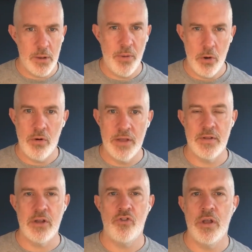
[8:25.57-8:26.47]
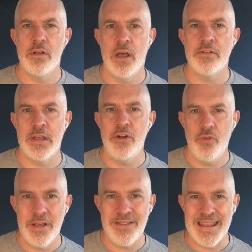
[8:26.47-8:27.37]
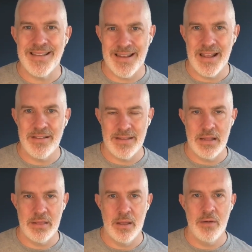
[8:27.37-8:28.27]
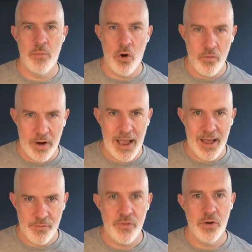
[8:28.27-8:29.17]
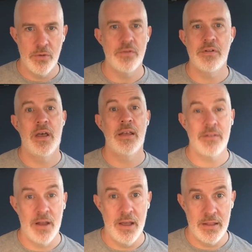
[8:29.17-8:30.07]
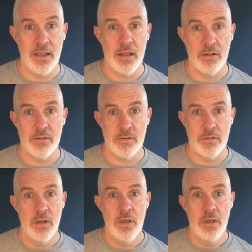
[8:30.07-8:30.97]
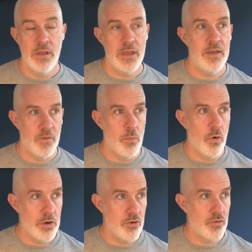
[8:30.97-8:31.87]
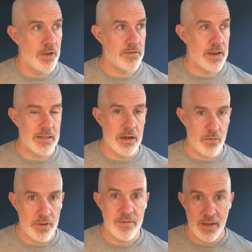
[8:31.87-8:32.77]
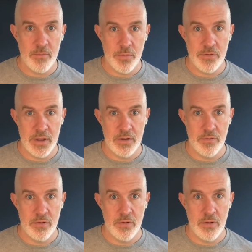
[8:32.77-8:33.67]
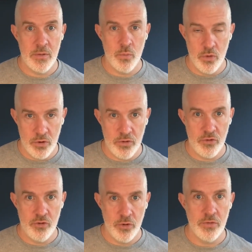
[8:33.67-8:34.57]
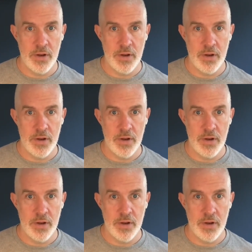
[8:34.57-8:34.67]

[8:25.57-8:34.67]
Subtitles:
polarized. Actually, as interesting as it is that over half chose Tesla, I think it's even more interesting that only 7% would choose